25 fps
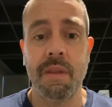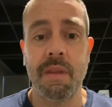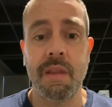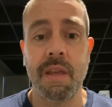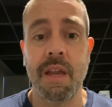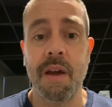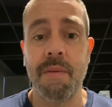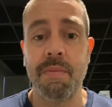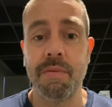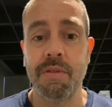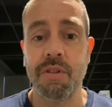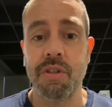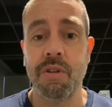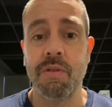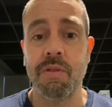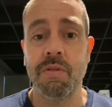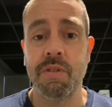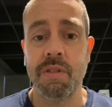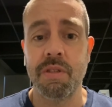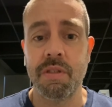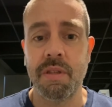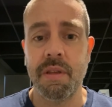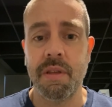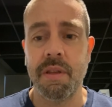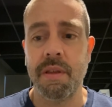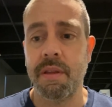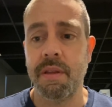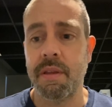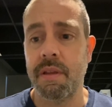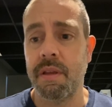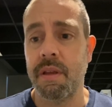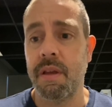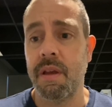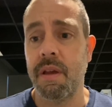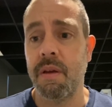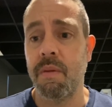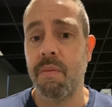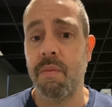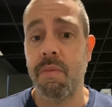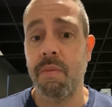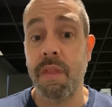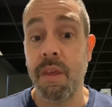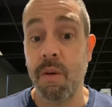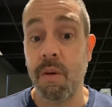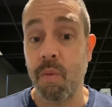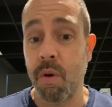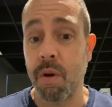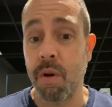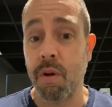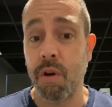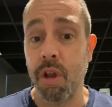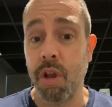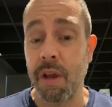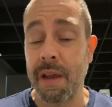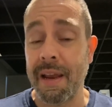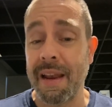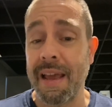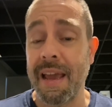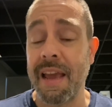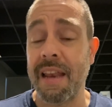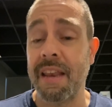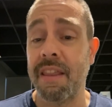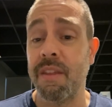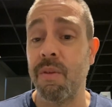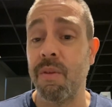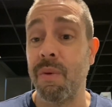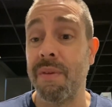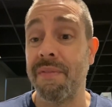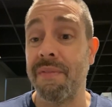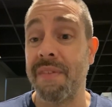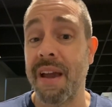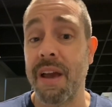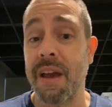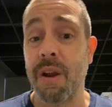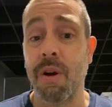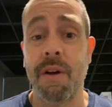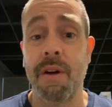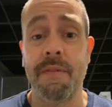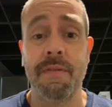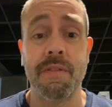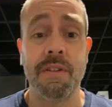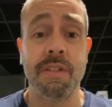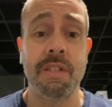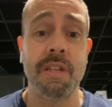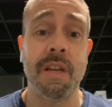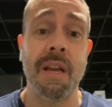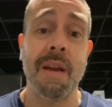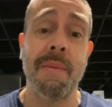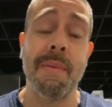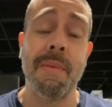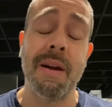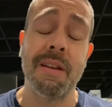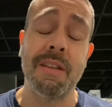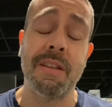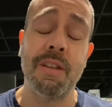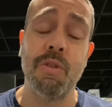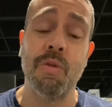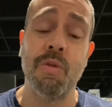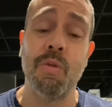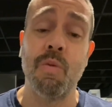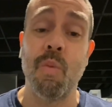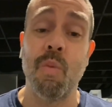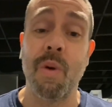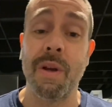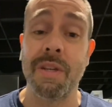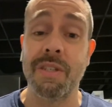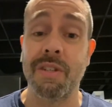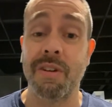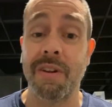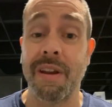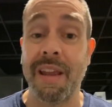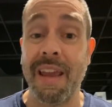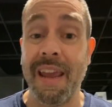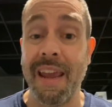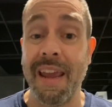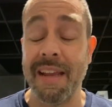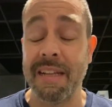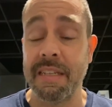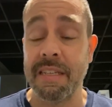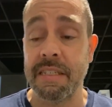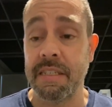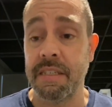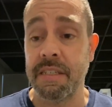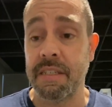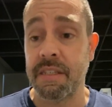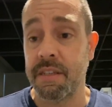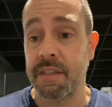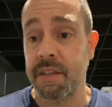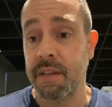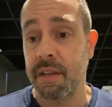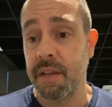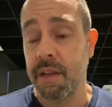Couple shows that we were looking at that we've got offers to come out to do in Western Kansas.